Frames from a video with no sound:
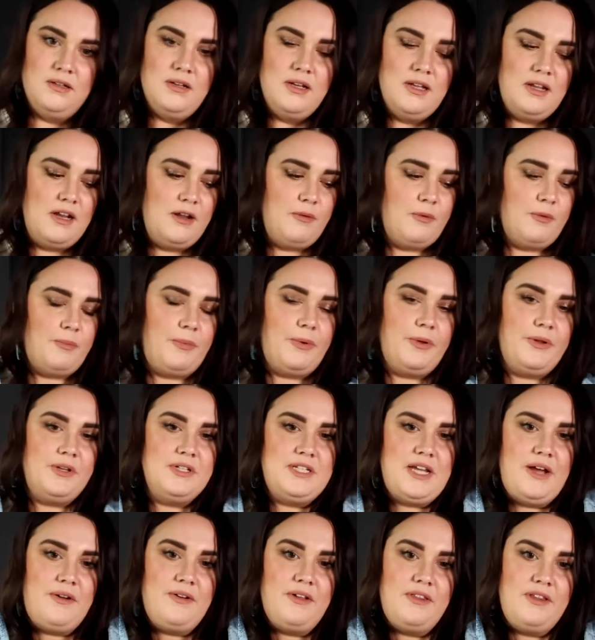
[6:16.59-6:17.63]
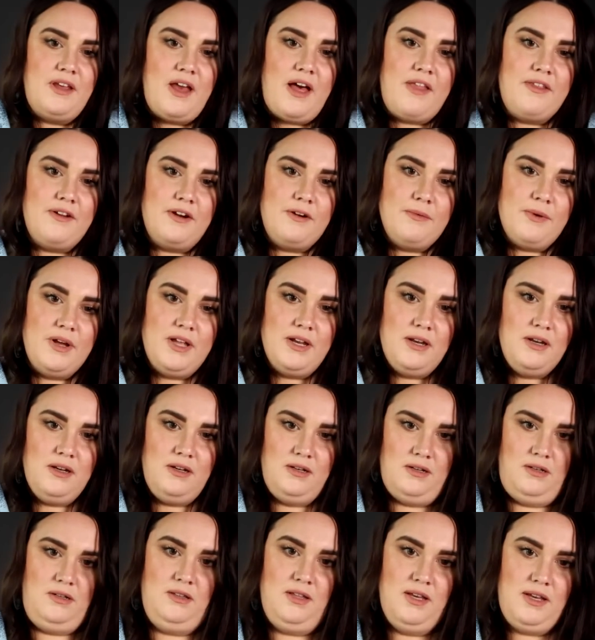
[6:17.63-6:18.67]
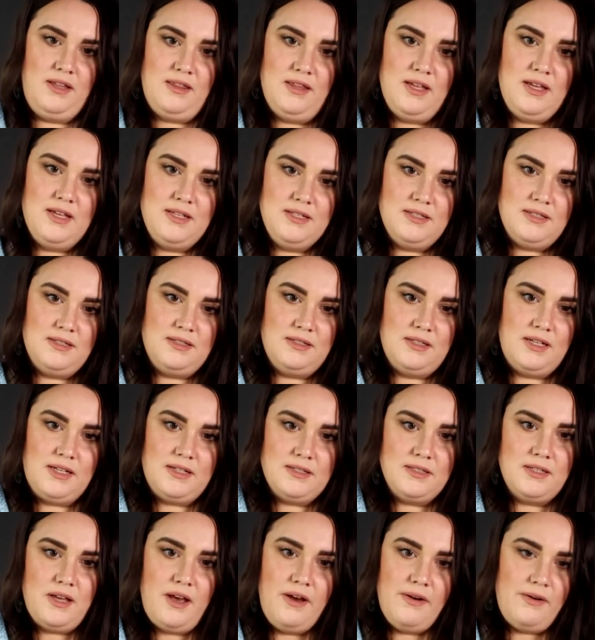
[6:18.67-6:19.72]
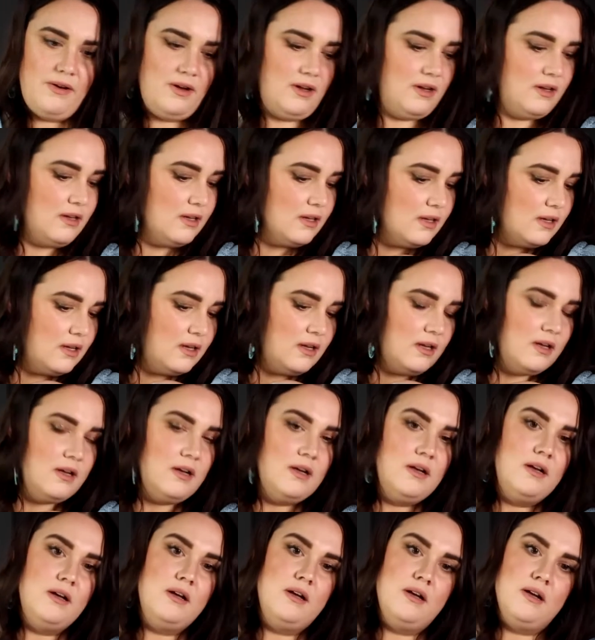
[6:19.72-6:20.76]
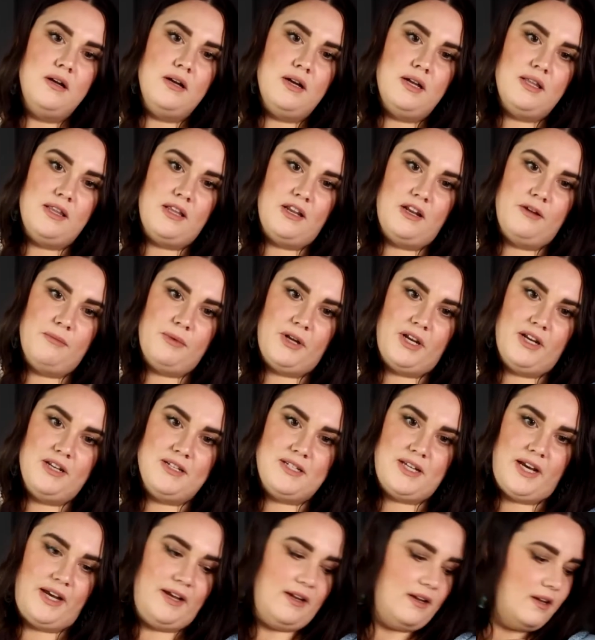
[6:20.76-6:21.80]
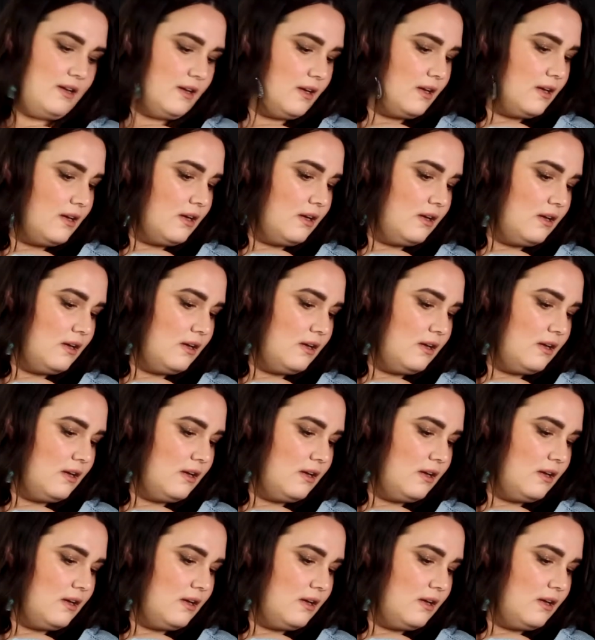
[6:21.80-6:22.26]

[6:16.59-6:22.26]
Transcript: And I'm gonna pull down on the other one like this, like so, and then I'm gonna tighten.